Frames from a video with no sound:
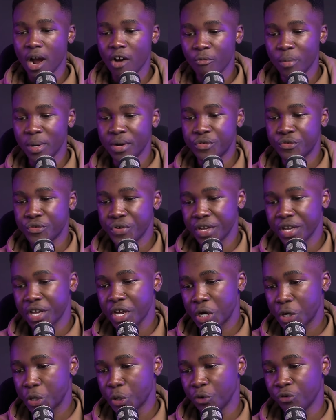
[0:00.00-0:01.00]
I've been
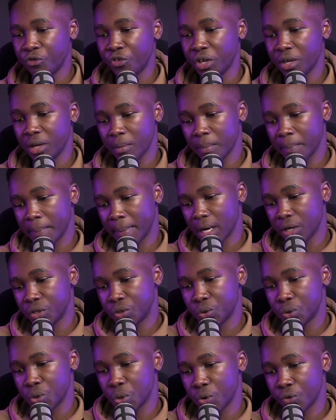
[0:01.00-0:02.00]
drinking coffee back
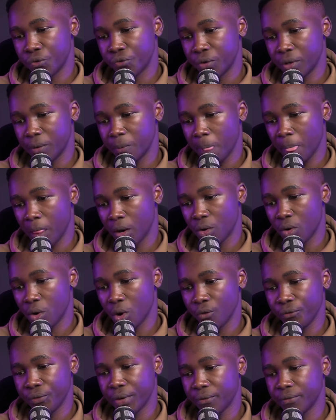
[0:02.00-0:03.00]
to coffee, you know,
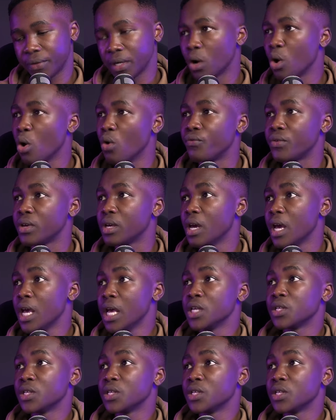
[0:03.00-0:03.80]
coffee after coffee.